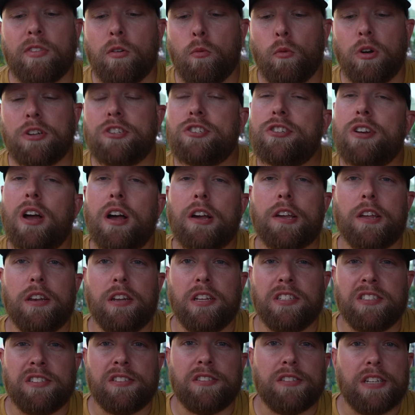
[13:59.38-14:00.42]
What's shocking
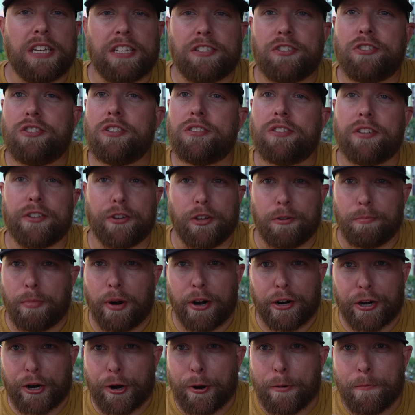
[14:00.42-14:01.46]
is it's just a good
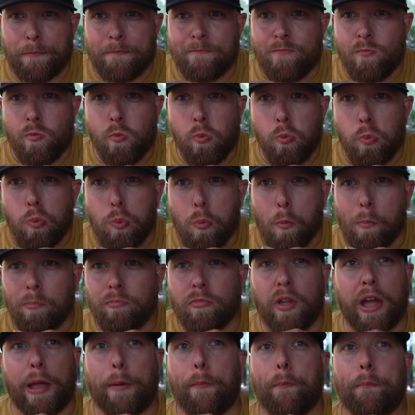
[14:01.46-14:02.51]
burger.
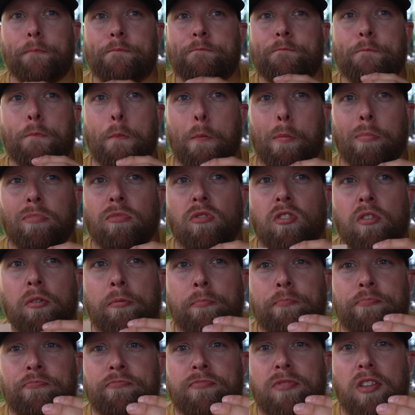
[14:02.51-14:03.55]
Like,
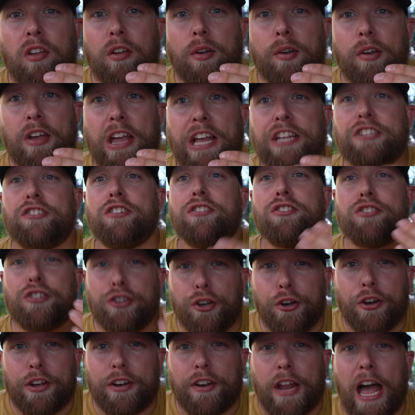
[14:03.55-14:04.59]
it's just
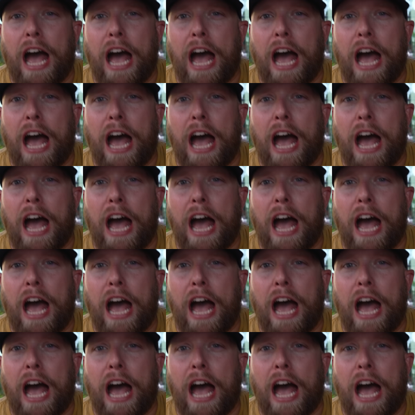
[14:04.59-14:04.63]
good.